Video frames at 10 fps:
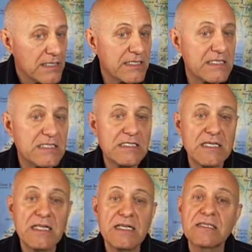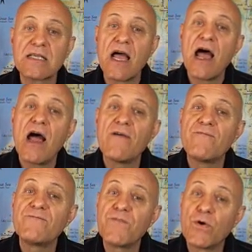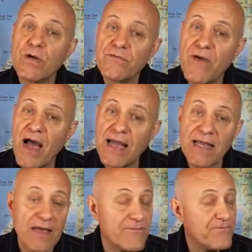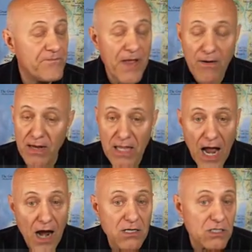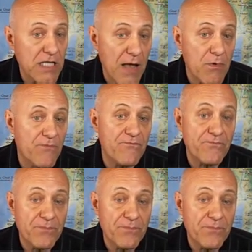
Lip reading: The cities are fortified and very large. They were